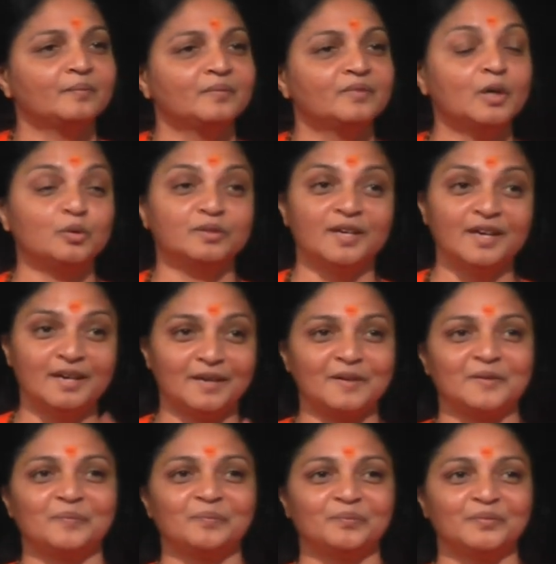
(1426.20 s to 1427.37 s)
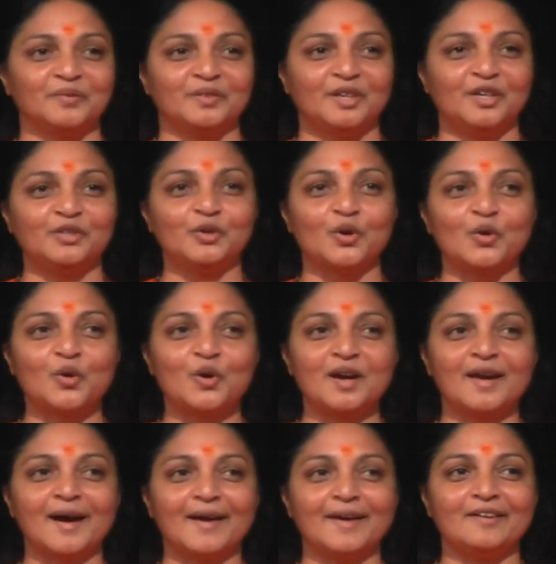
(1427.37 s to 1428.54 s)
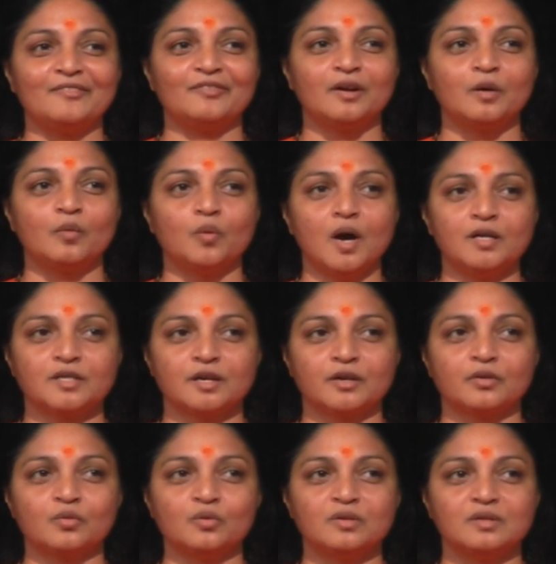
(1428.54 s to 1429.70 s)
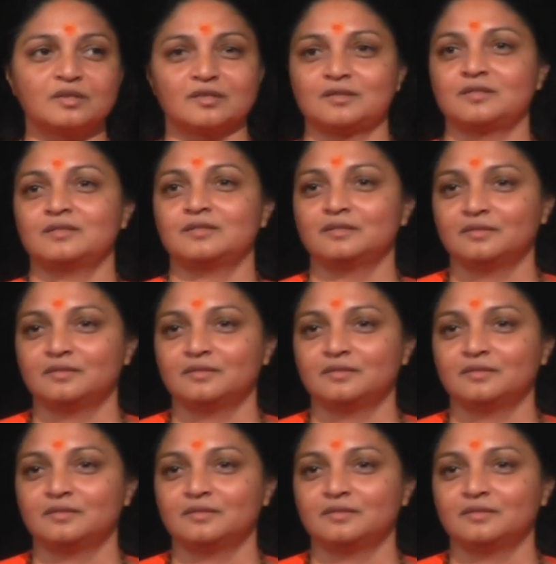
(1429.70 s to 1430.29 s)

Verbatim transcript: Now think in your own life what rules?